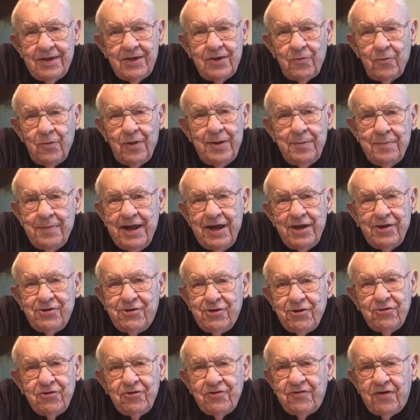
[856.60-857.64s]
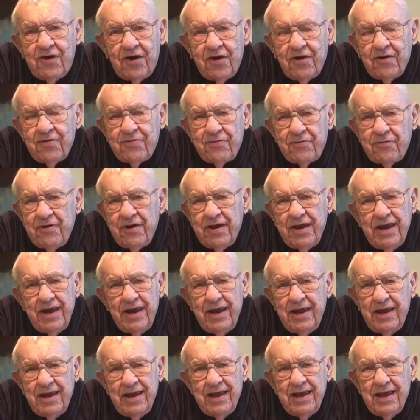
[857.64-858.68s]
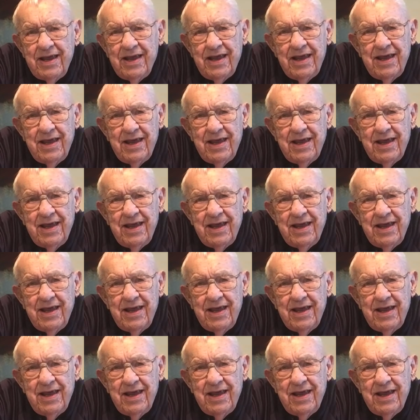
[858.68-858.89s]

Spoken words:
We made 2 of our 3,